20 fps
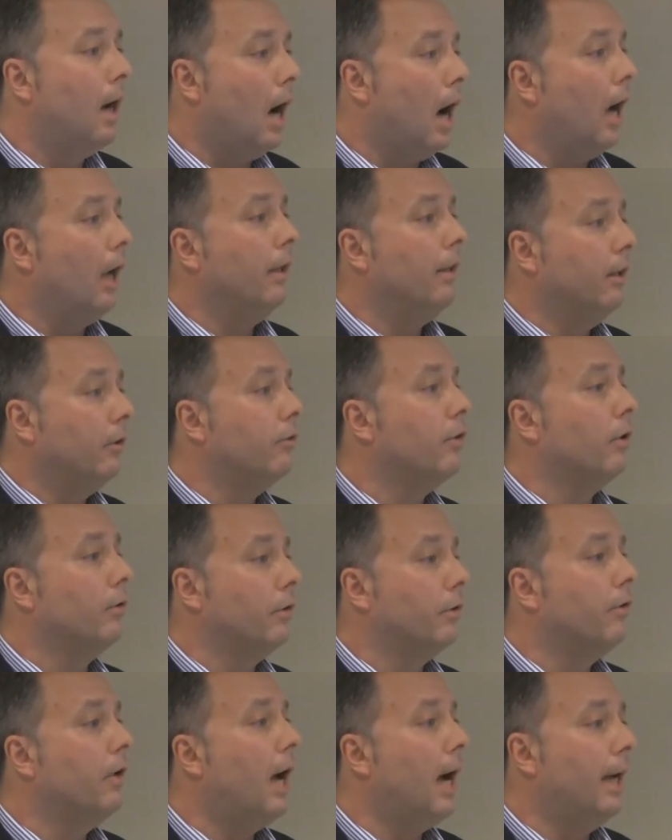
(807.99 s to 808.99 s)
on the
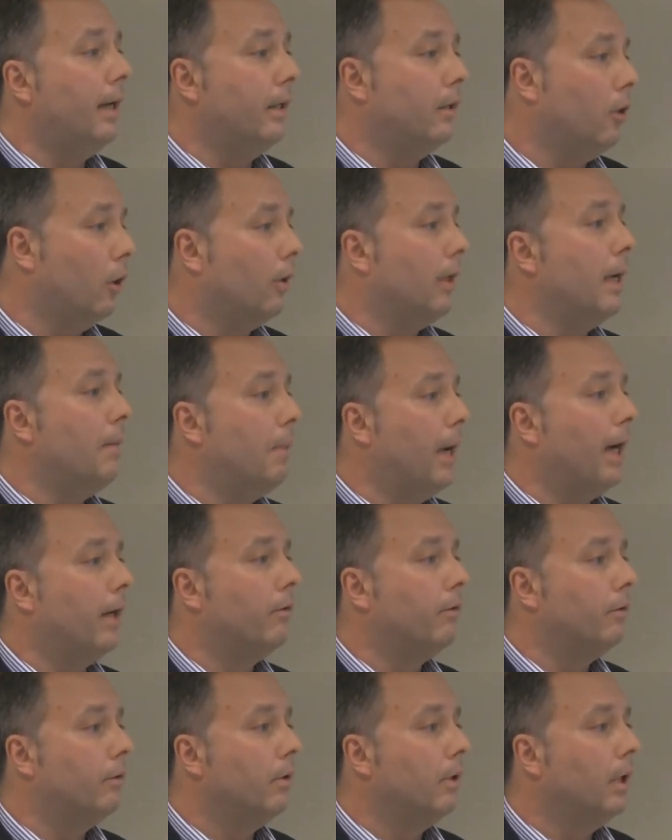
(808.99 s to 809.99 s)
server side called
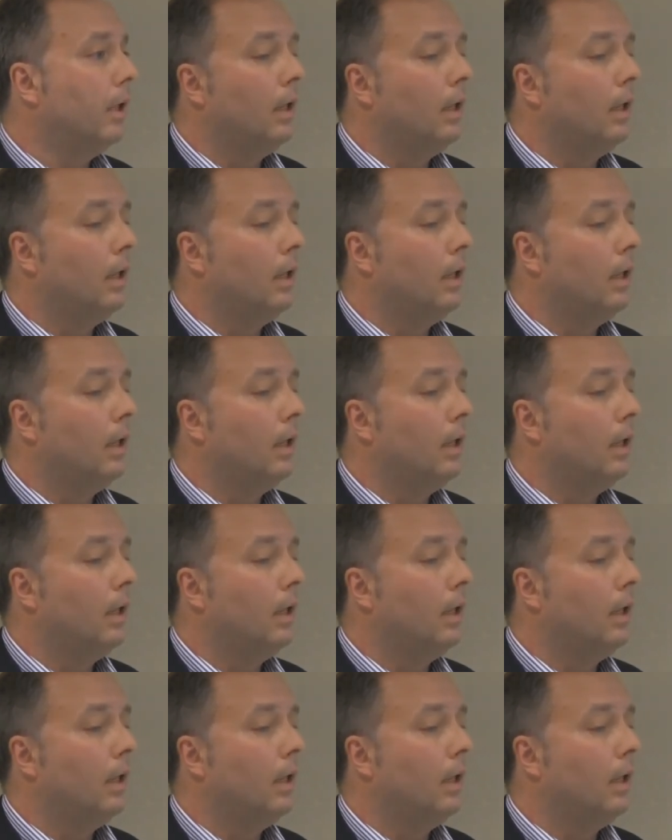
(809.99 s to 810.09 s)
Apex.